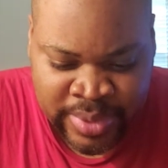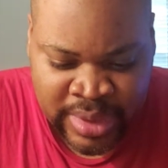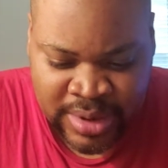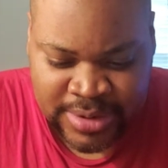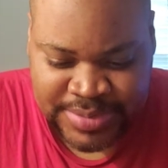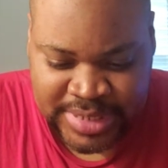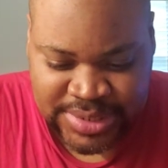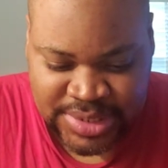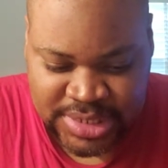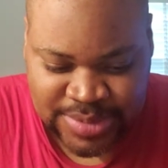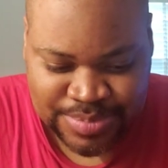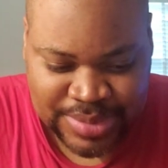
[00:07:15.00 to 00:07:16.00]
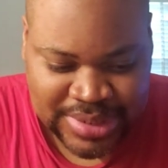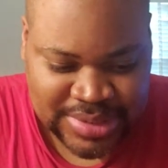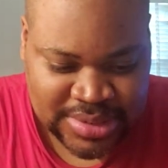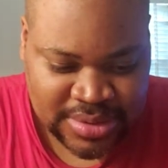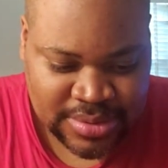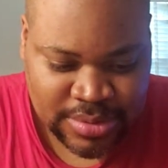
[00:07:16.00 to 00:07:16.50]
of Tennessee missed
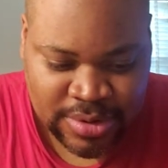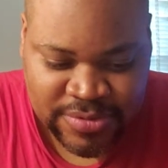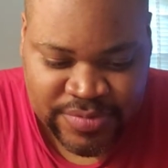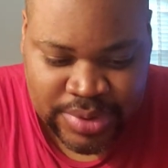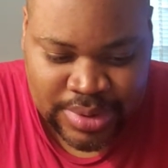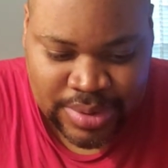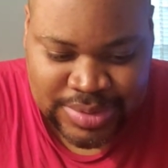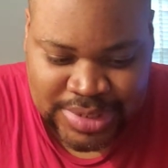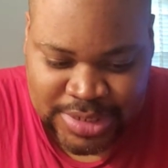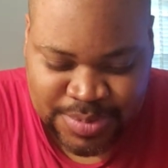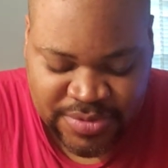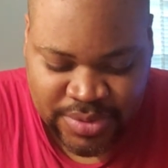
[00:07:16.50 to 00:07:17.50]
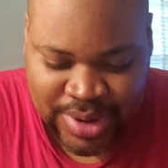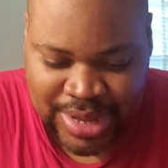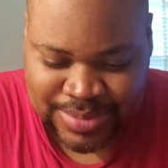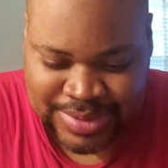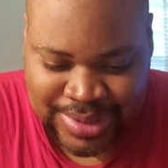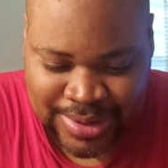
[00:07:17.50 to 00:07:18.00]
long field goal just before
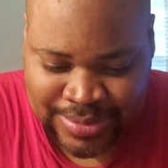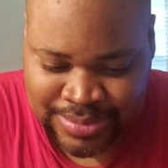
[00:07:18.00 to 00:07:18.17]
halftime.